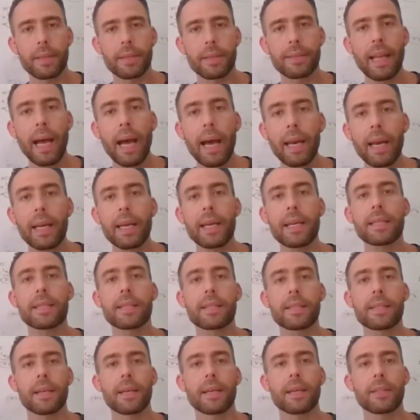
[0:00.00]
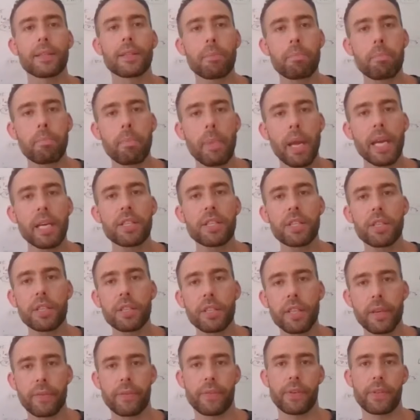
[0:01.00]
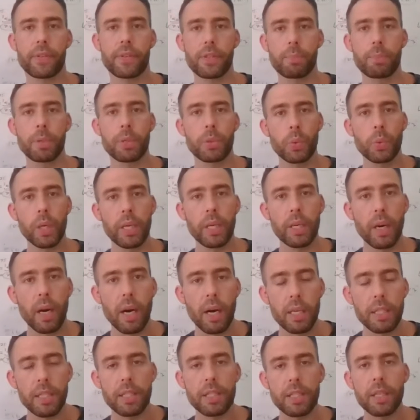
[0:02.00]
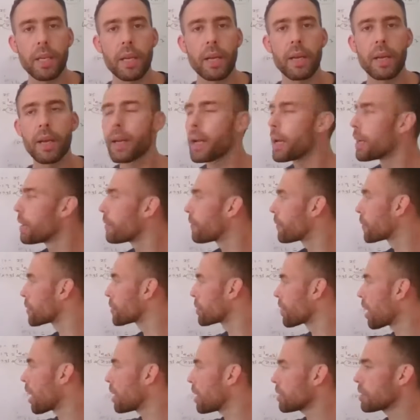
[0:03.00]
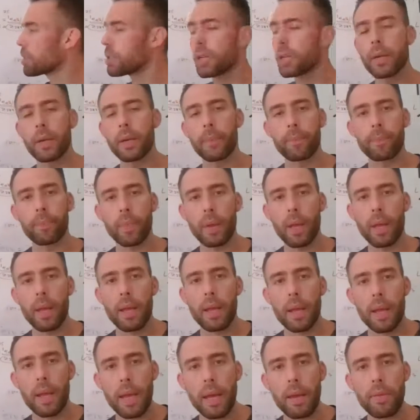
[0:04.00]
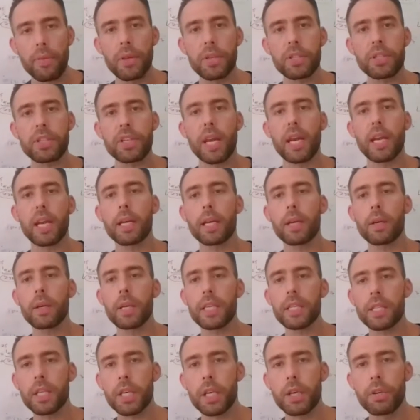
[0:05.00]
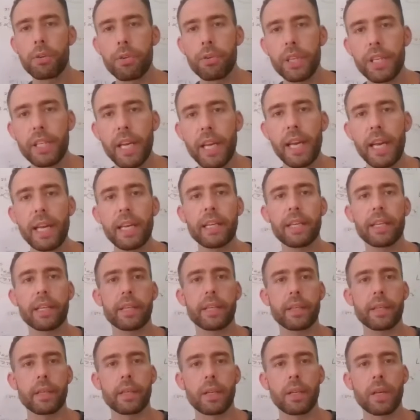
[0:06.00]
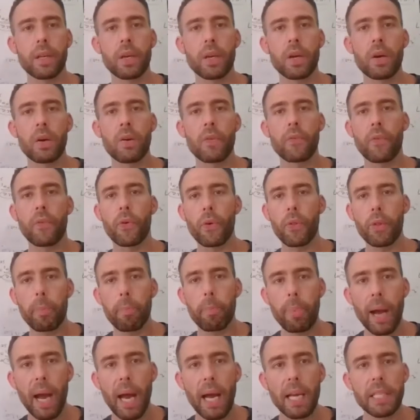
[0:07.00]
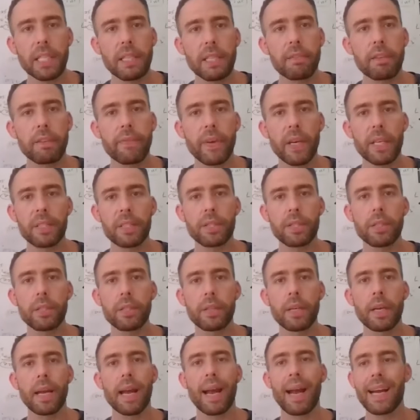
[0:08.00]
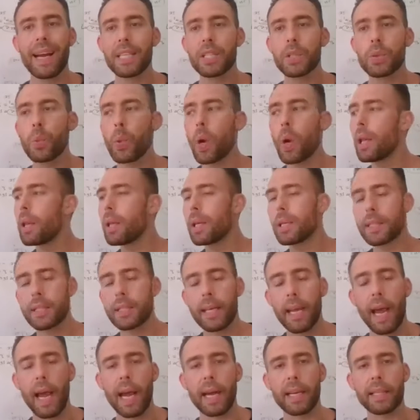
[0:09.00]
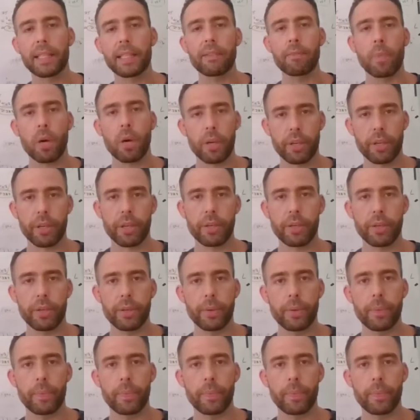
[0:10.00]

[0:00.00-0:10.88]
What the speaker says: That is the major difference between us and Forsage. EtherChain is created for the passive investor as well as the active marketer.